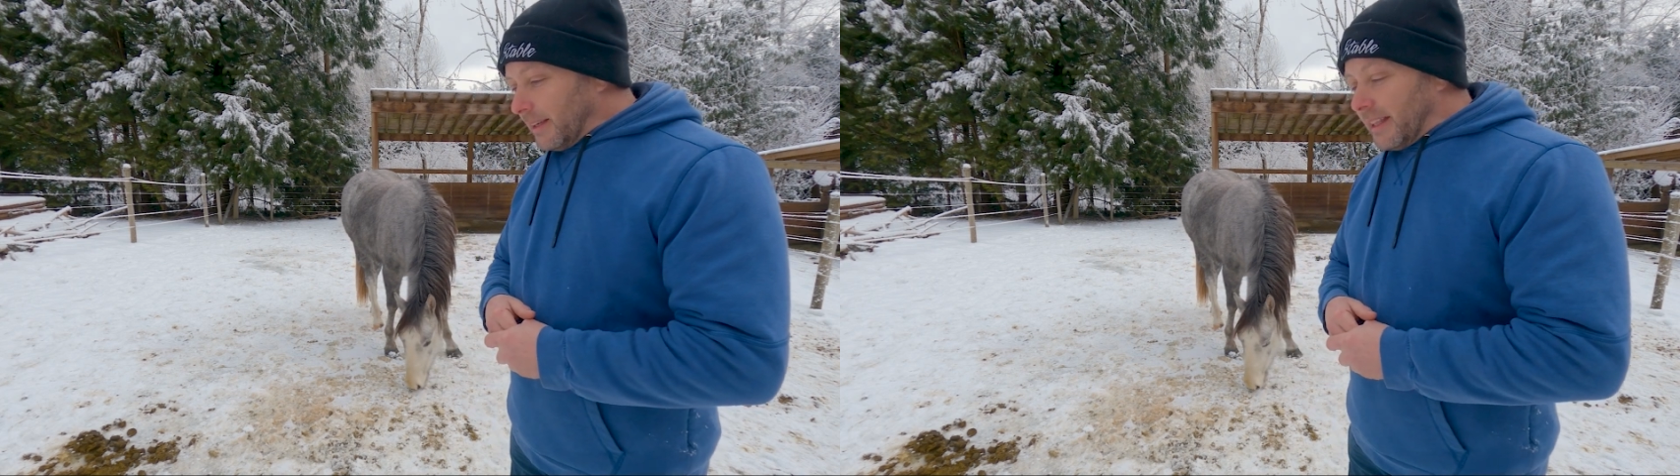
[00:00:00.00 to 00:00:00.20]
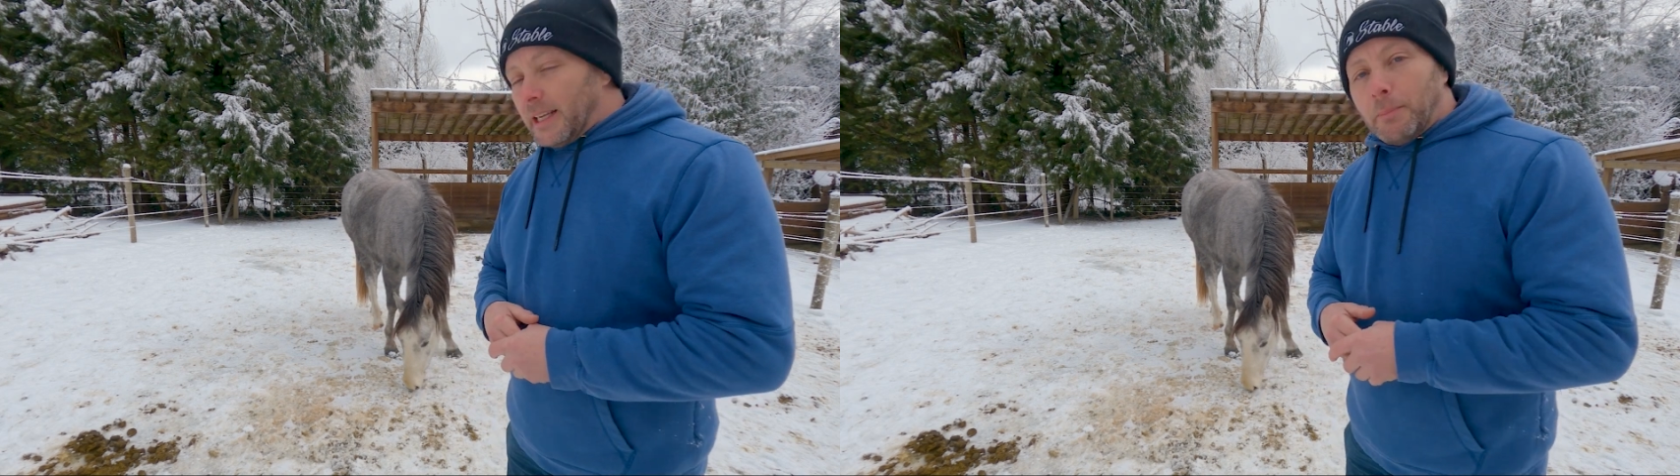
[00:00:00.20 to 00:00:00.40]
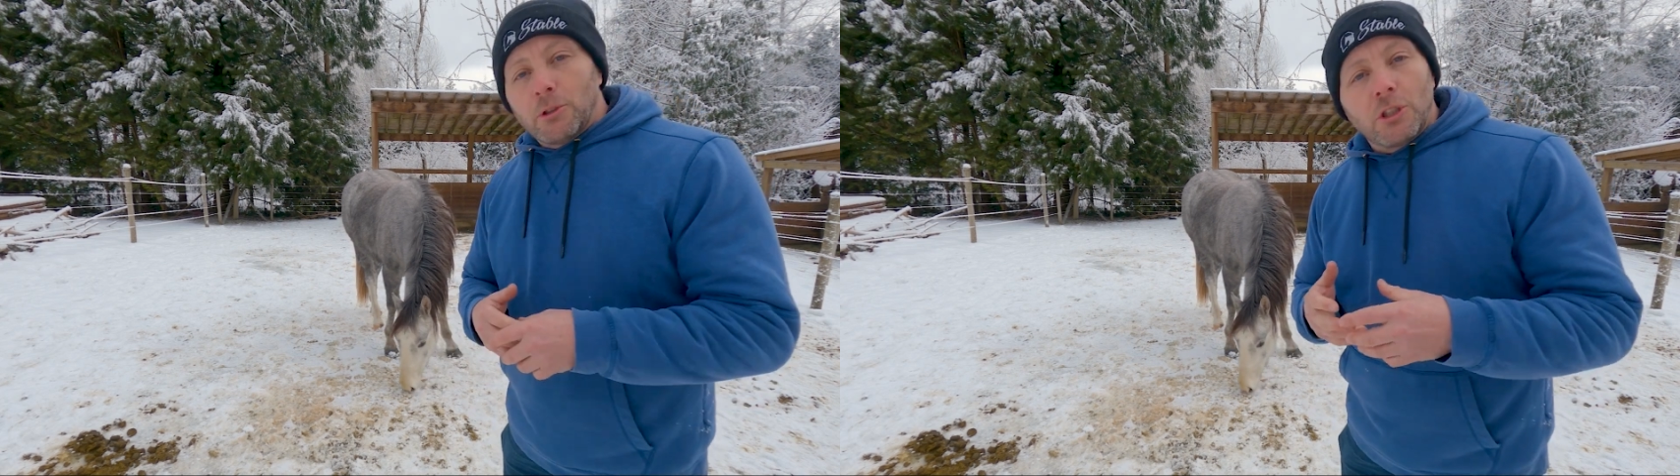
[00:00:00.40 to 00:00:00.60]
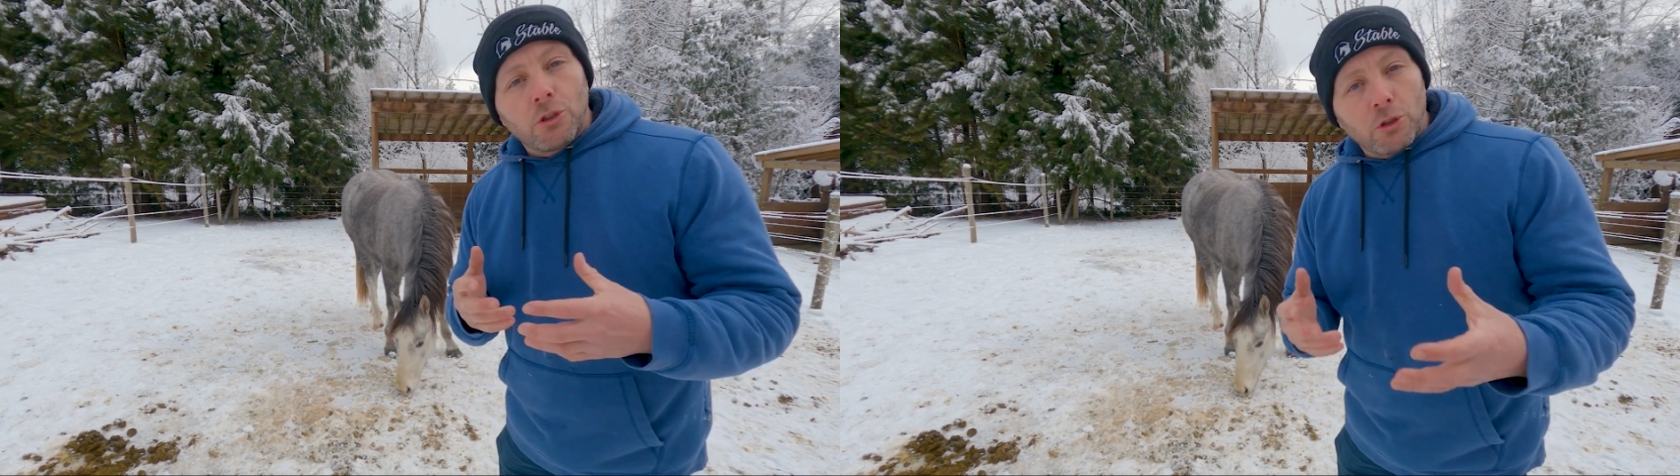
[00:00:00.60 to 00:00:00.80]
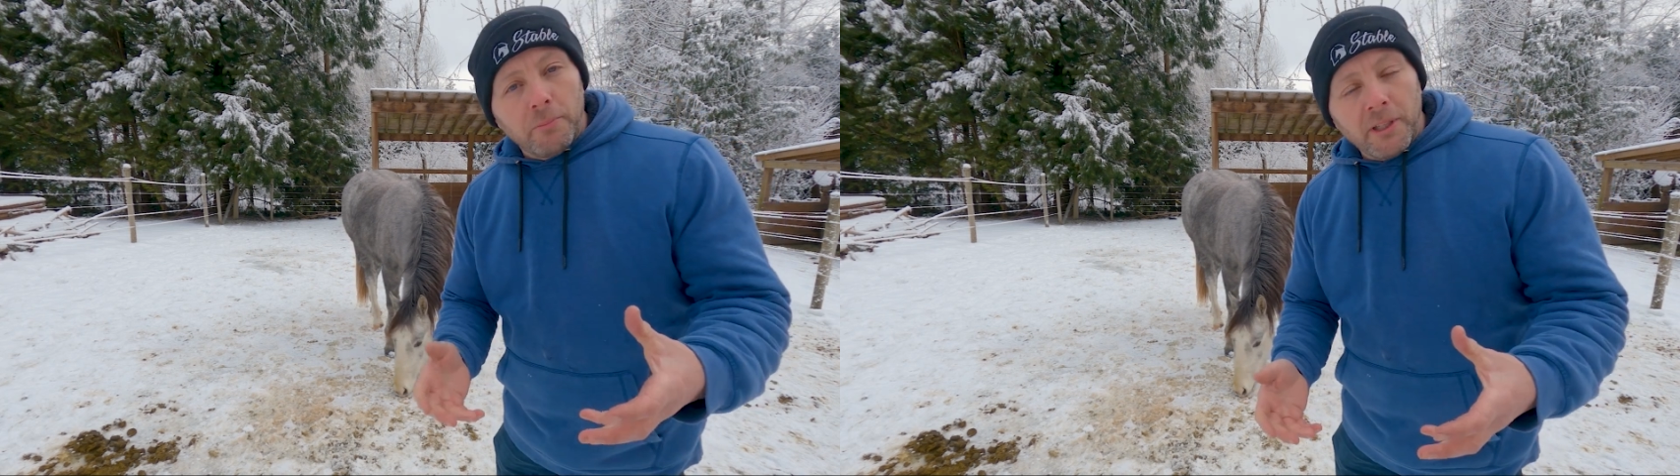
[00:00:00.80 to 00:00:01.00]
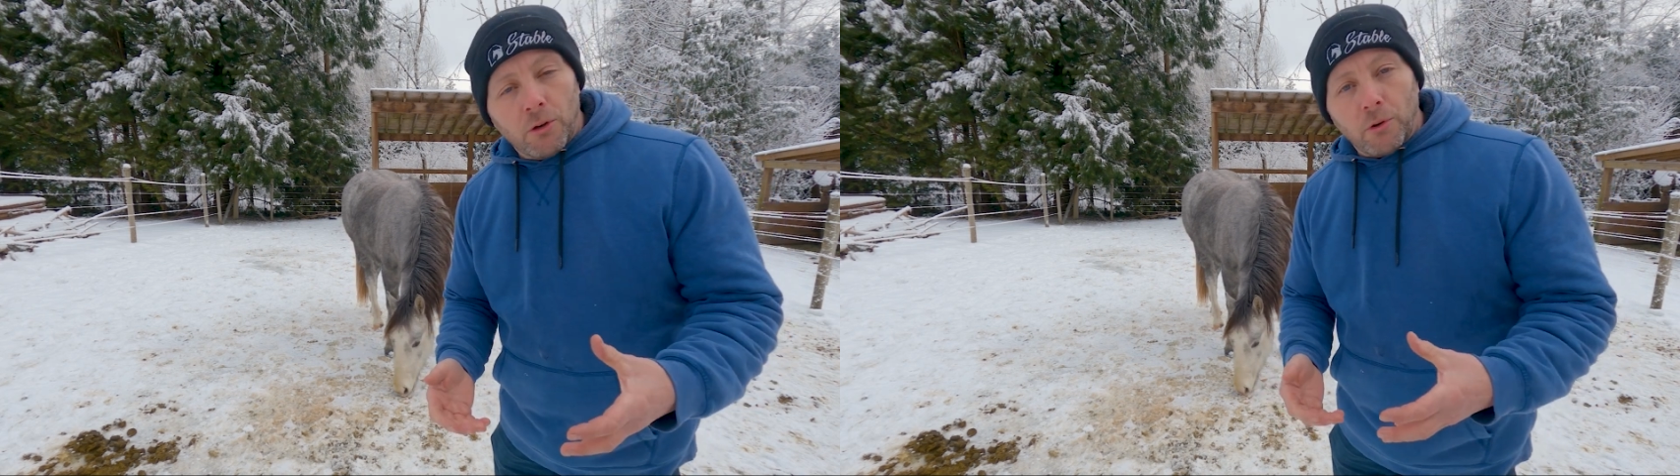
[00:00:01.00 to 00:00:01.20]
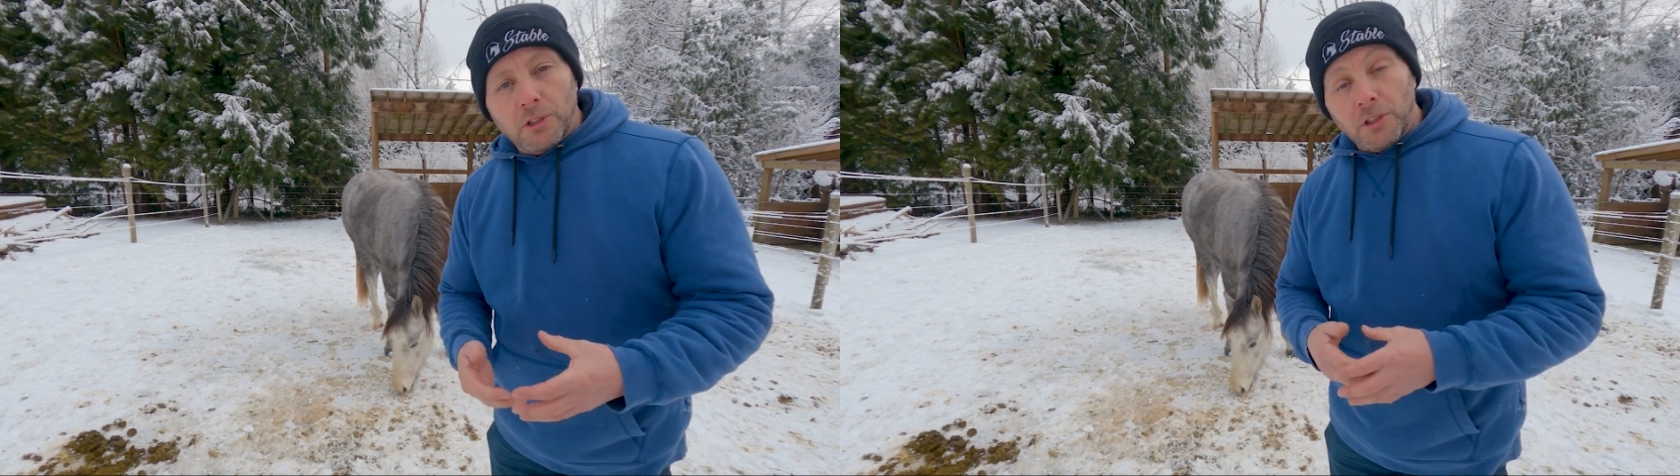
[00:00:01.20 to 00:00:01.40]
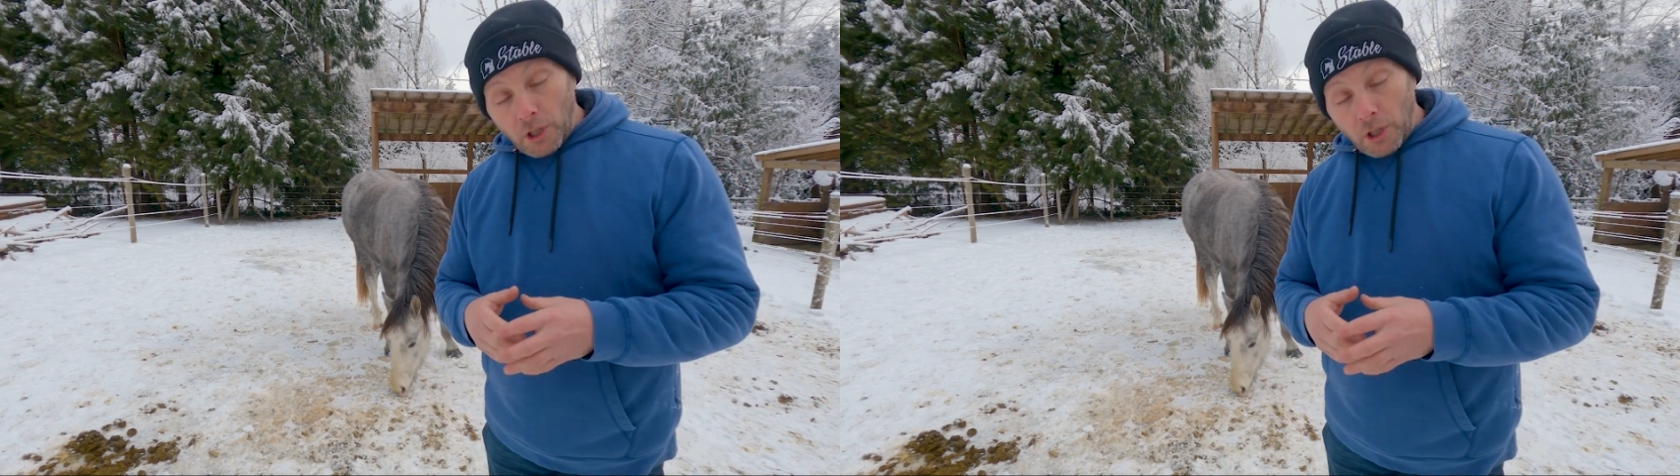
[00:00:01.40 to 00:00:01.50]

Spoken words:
Think about just trimming a horse.